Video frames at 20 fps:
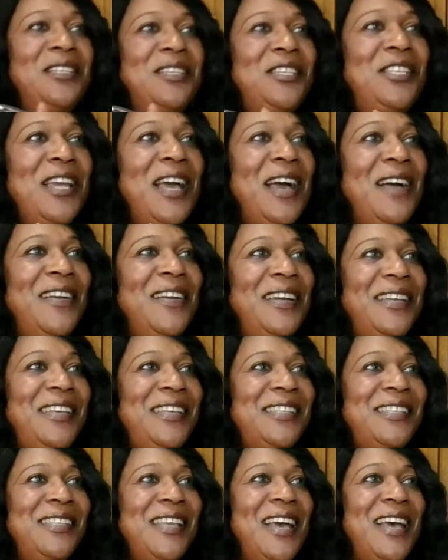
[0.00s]

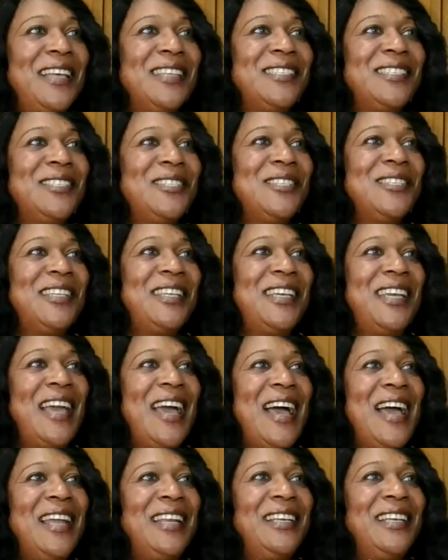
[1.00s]
Charity says, Judy
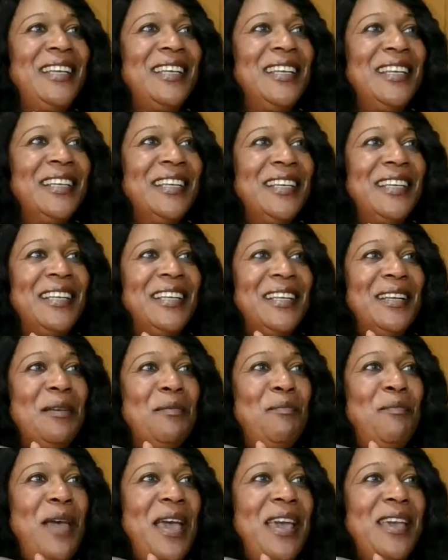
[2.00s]
Ann,
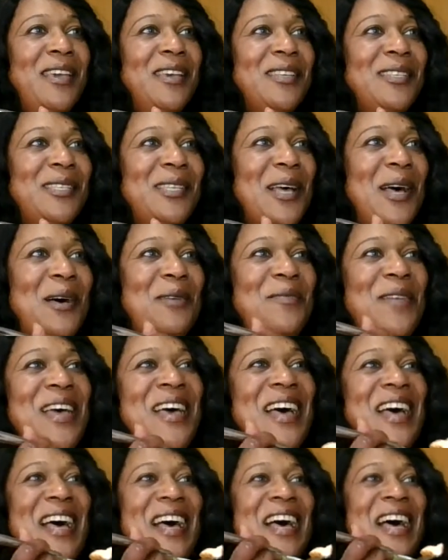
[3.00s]
beg you some.
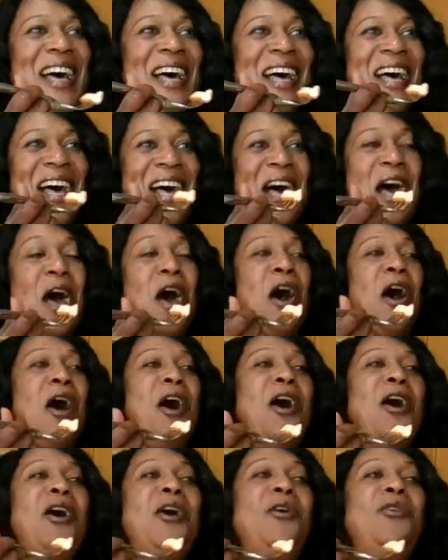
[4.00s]

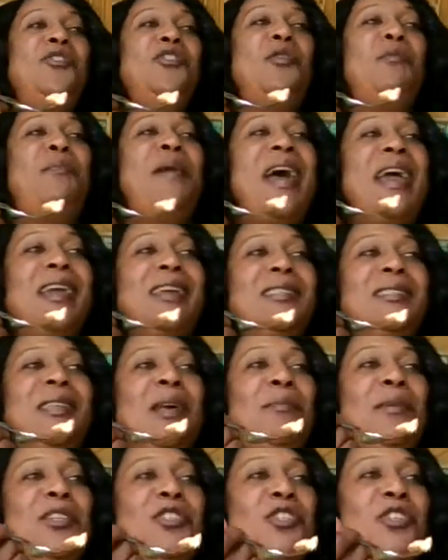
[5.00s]
Oh, you begging
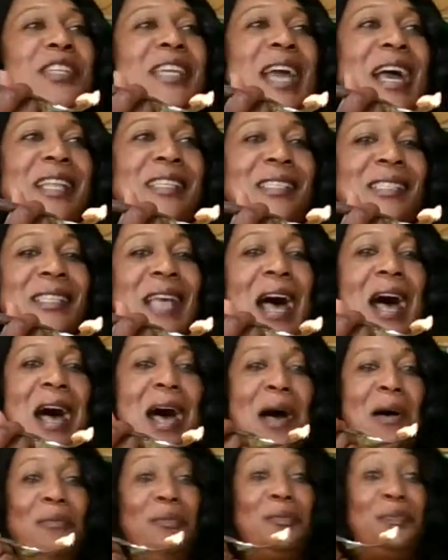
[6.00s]
some of Judy Ann's
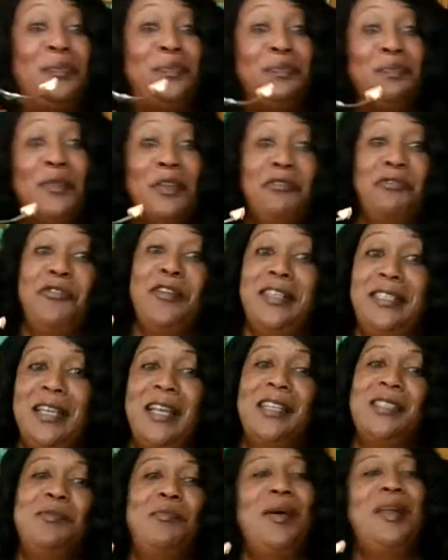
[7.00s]

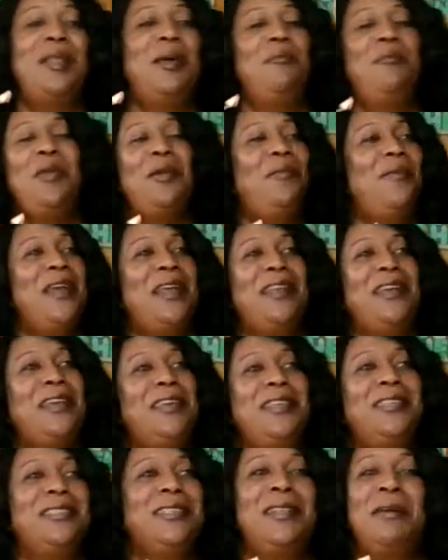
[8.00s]
fritters. But them people are
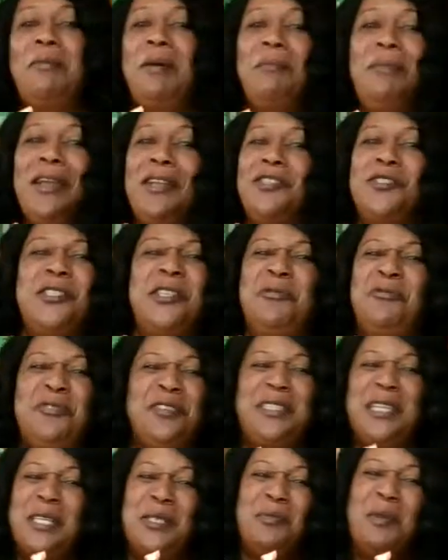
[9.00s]
not easy. Them I beg Judy
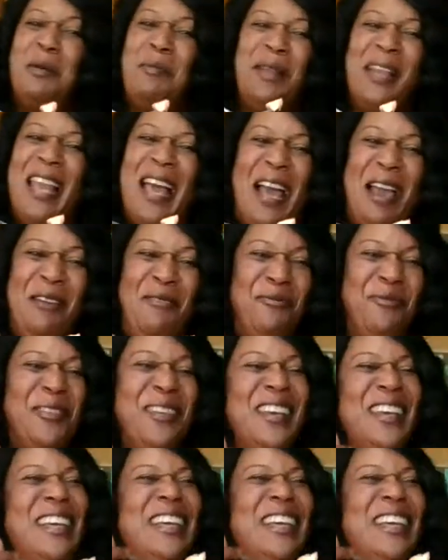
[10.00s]
fritters for my life.